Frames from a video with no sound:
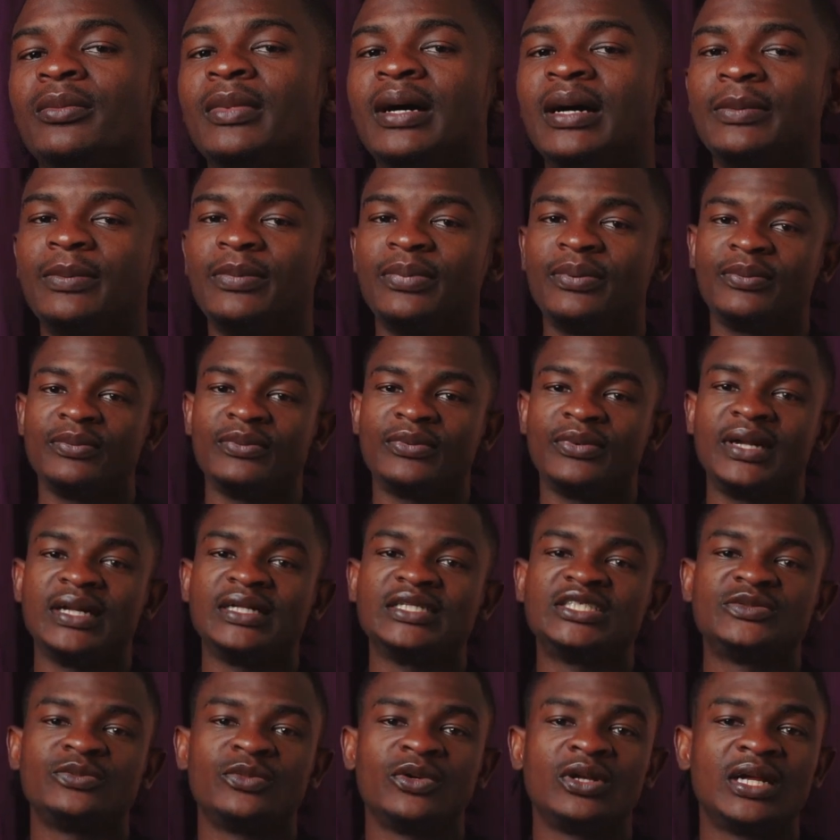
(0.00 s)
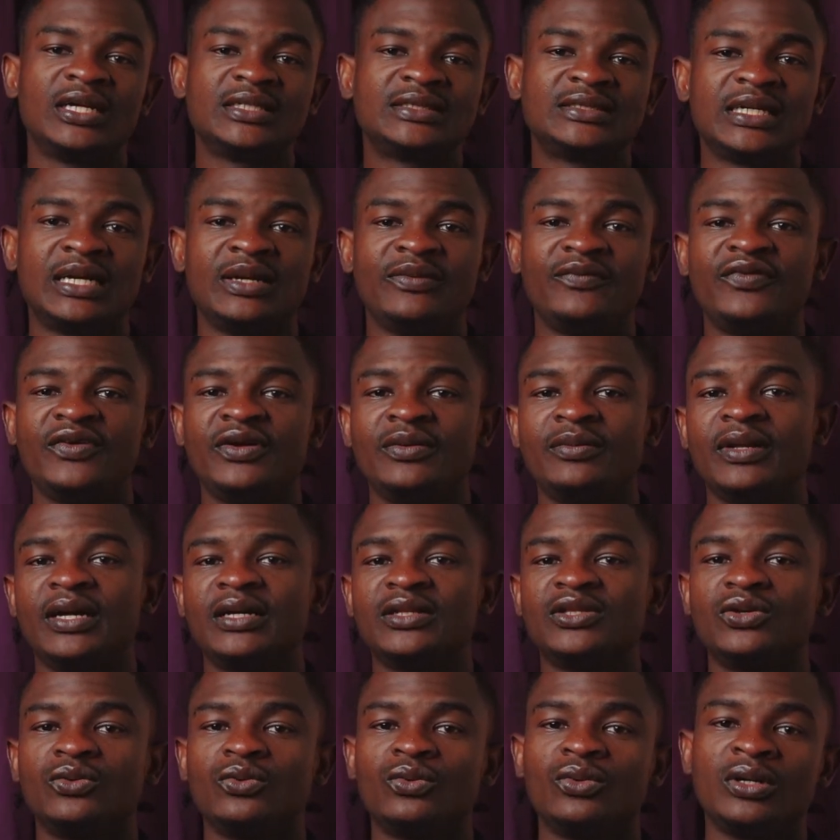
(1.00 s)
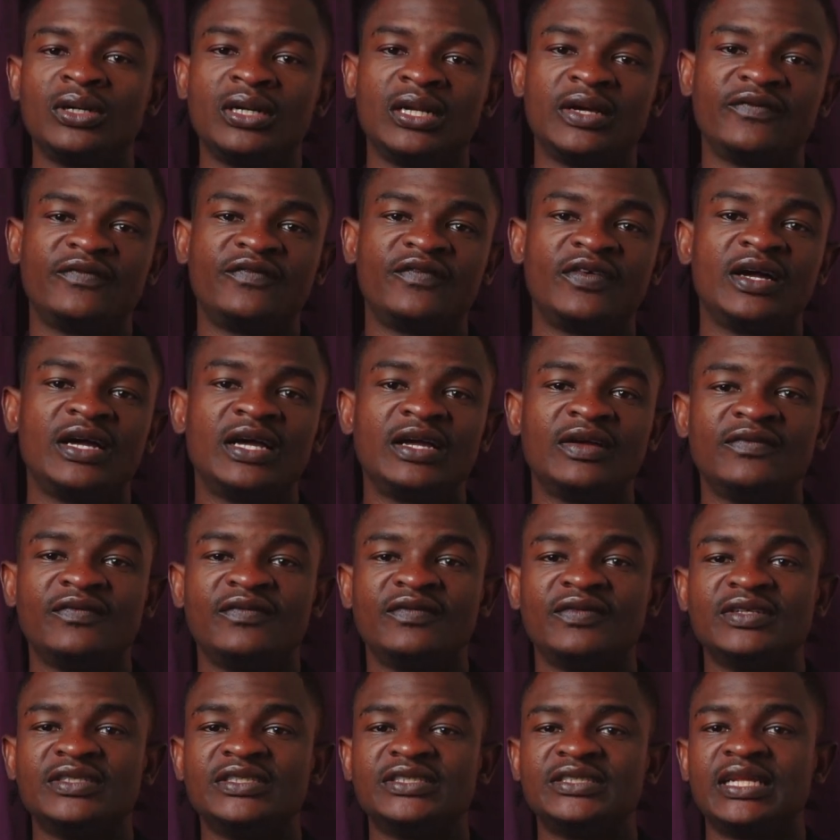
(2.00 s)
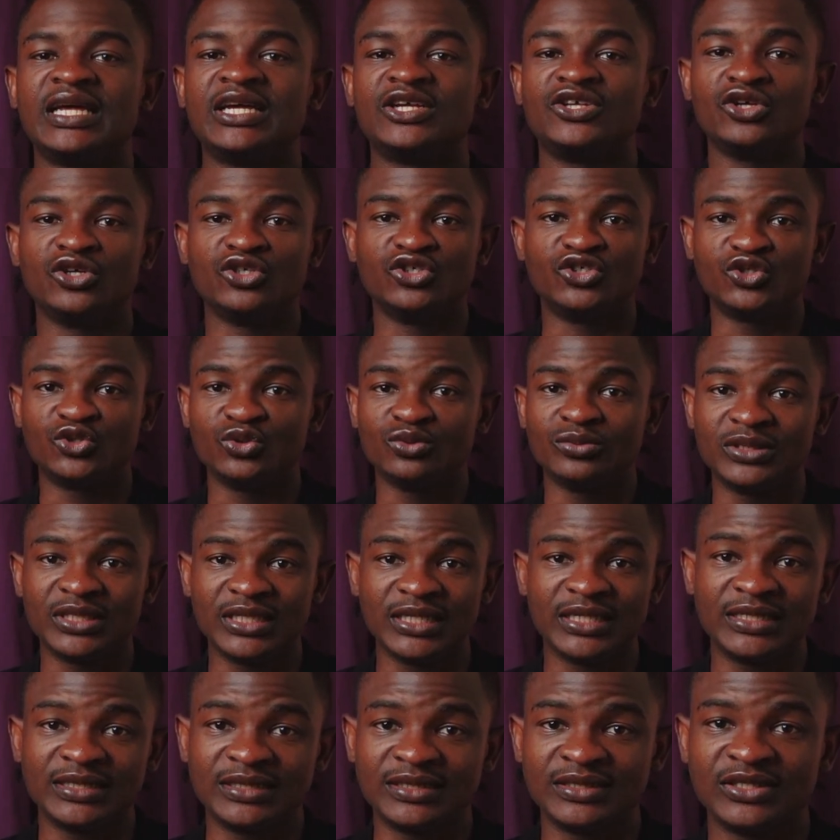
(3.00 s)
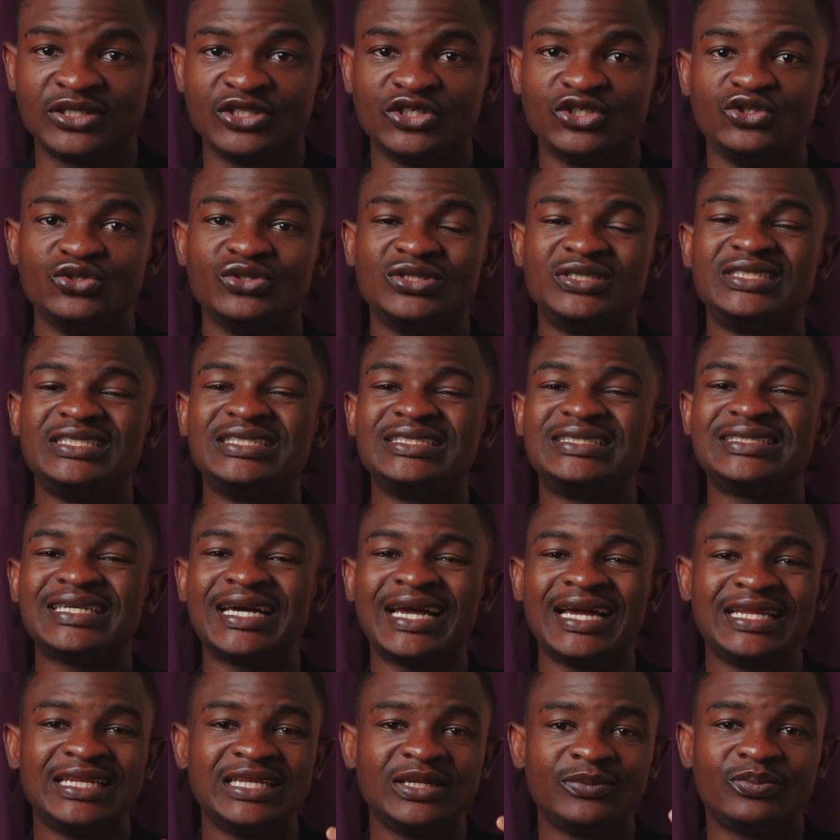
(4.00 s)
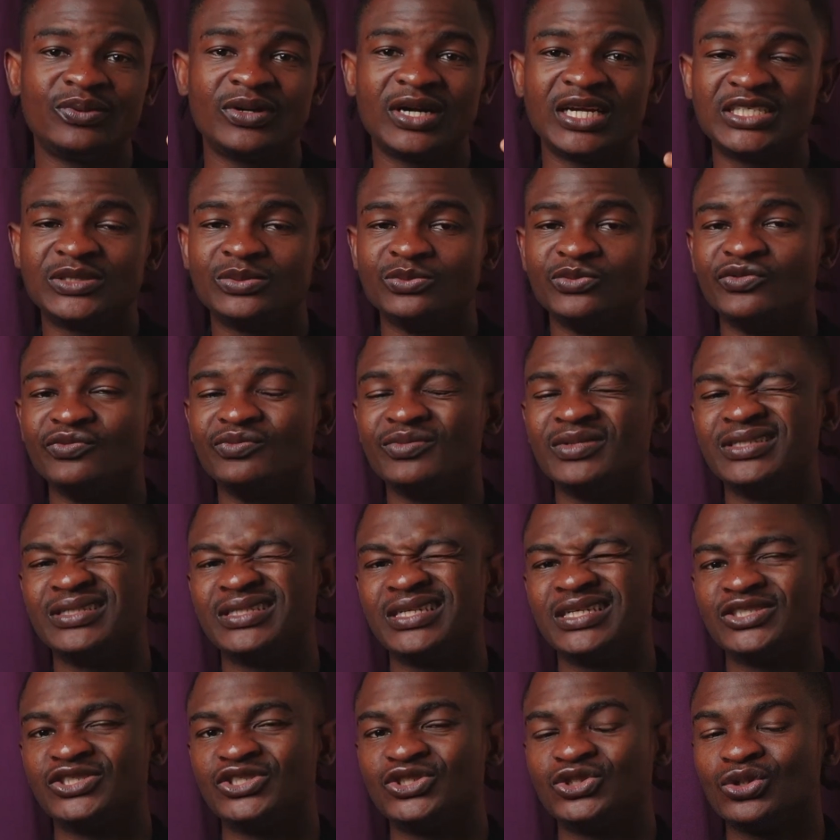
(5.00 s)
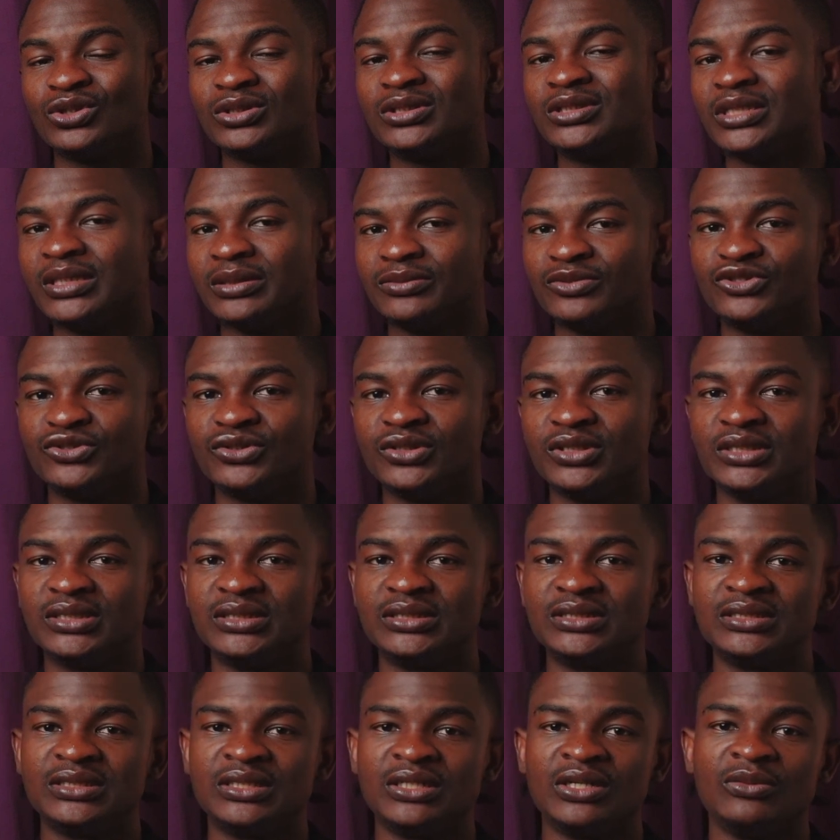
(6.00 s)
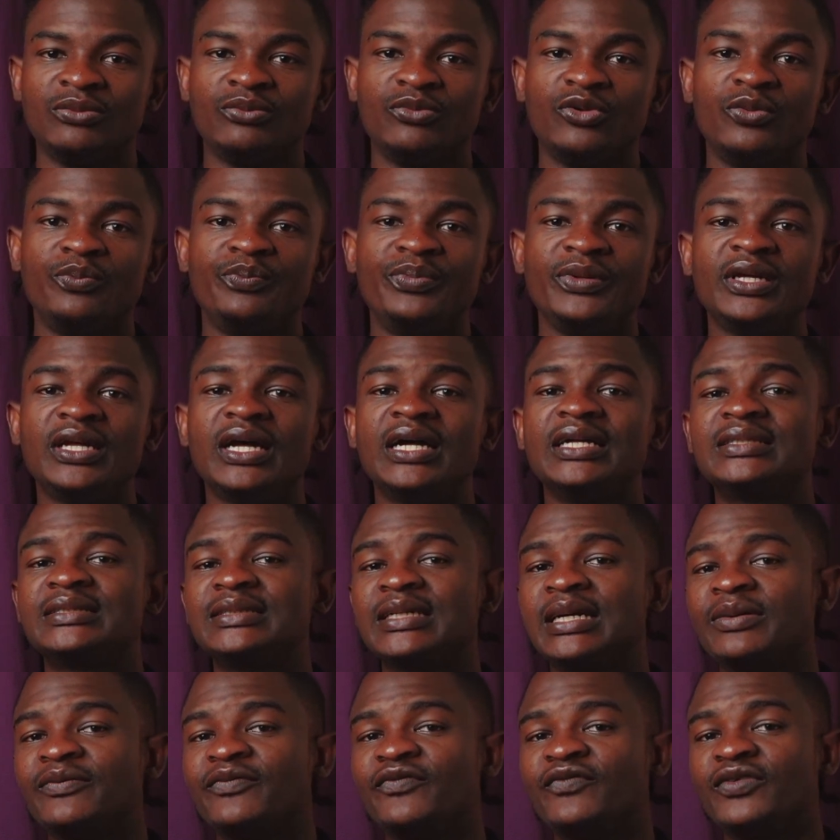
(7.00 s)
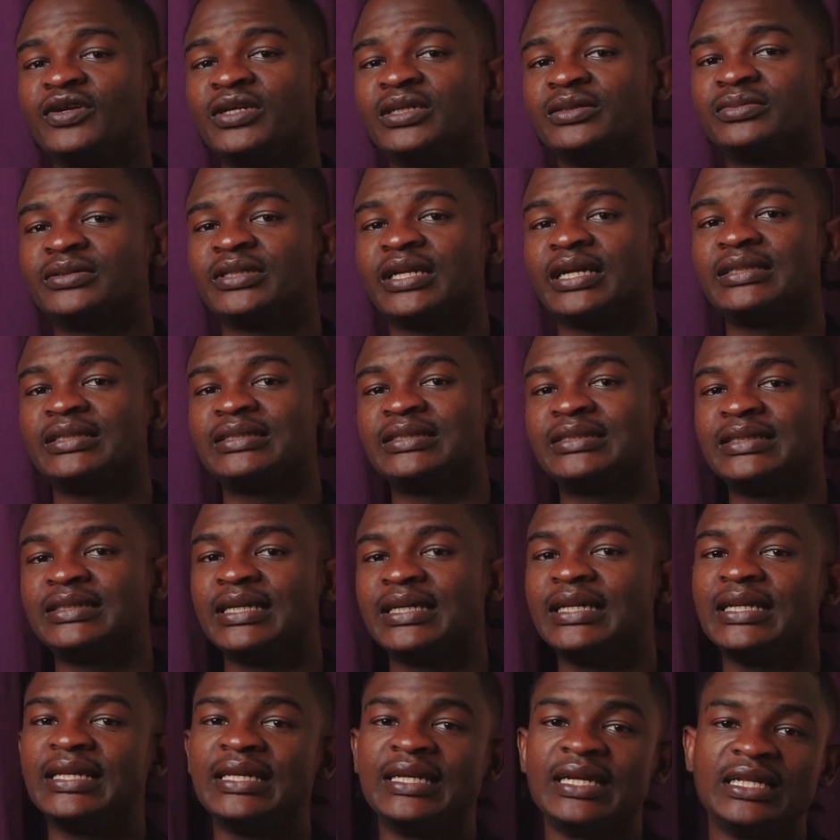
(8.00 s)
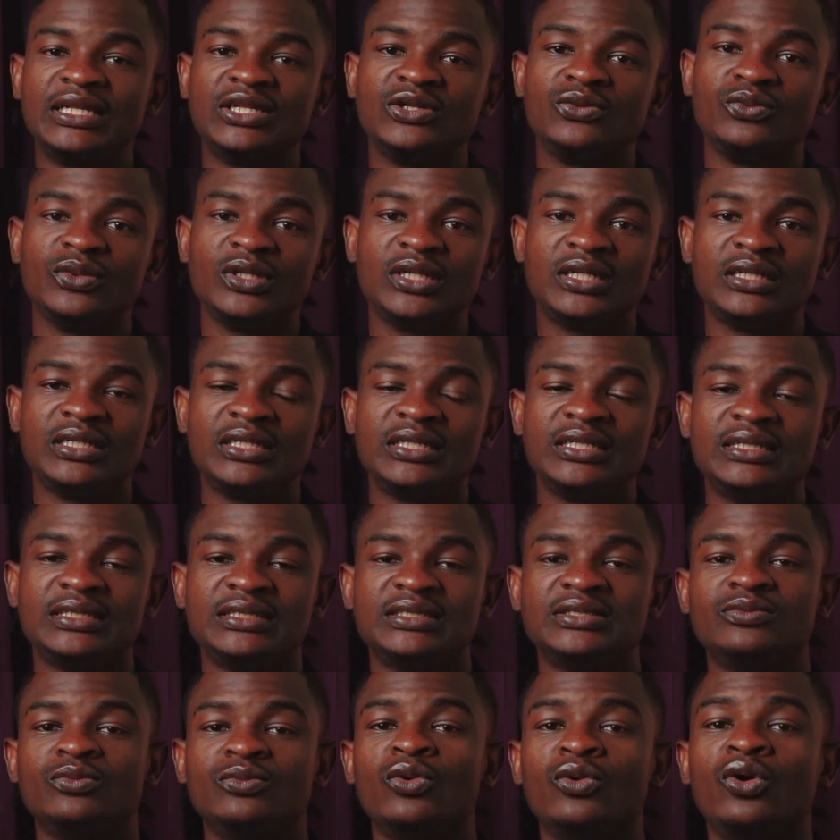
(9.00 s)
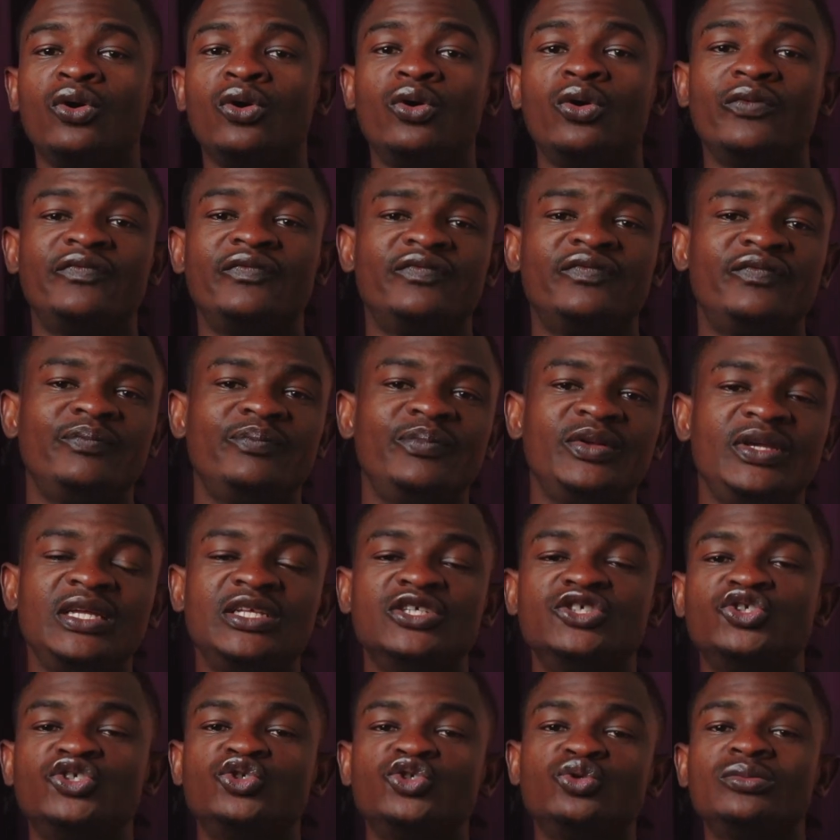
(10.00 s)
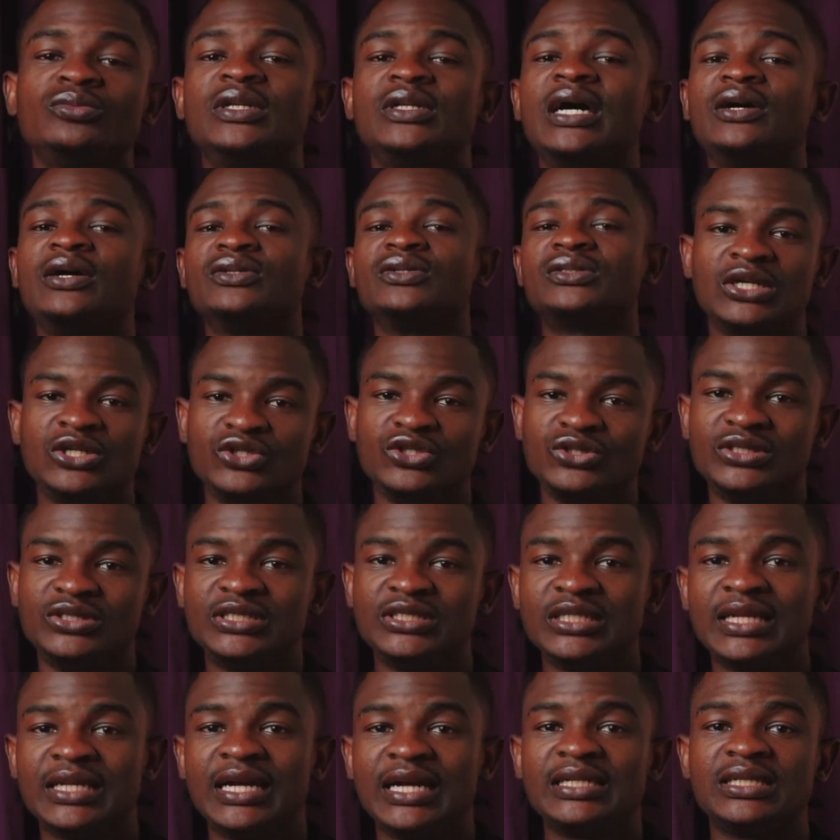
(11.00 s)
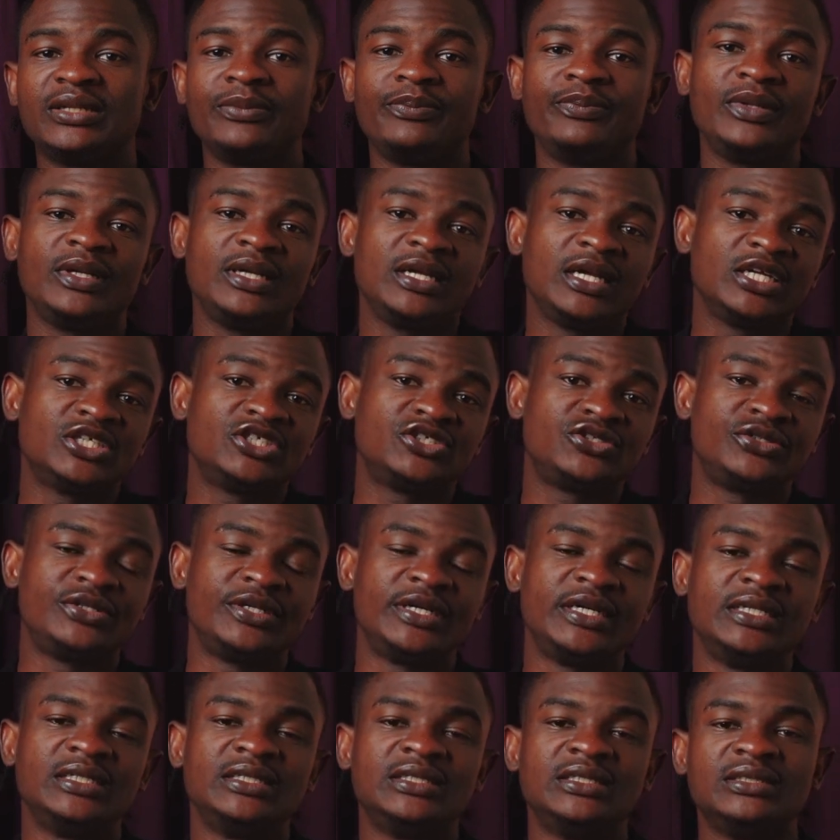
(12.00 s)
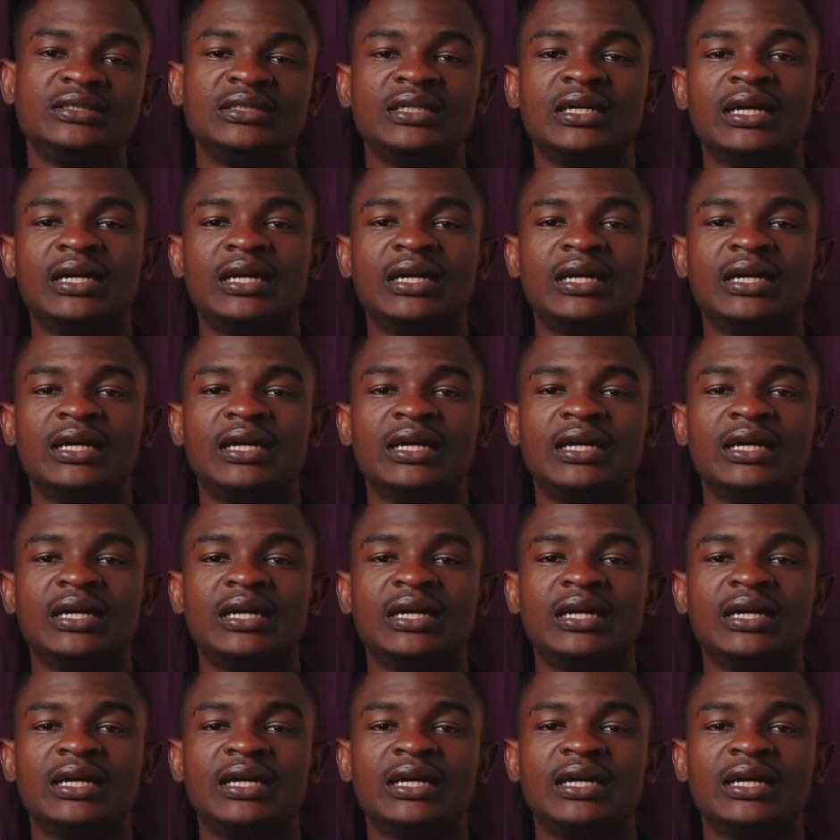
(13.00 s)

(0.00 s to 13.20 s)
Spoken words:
map, right? Smaller time frame like the 1 and 5 is like you're zoomed in. You see tiny price movement and short-term trades. But bigger time frames like the daily and the weekly is more of being zoomed out. You see like the bigger trend